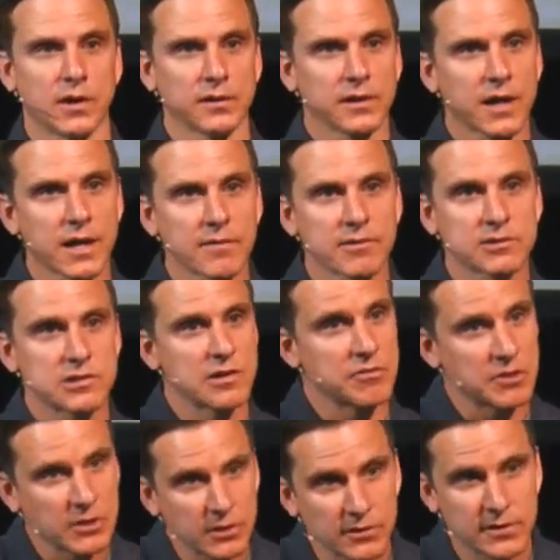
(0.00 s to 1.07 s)
A lot of us have
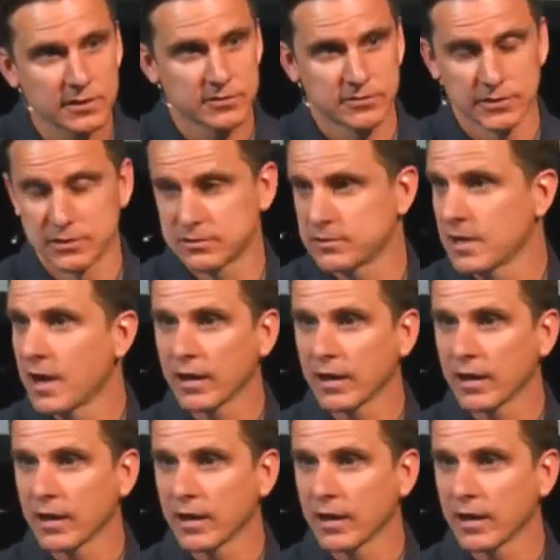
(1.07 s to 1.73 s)
heard this verse.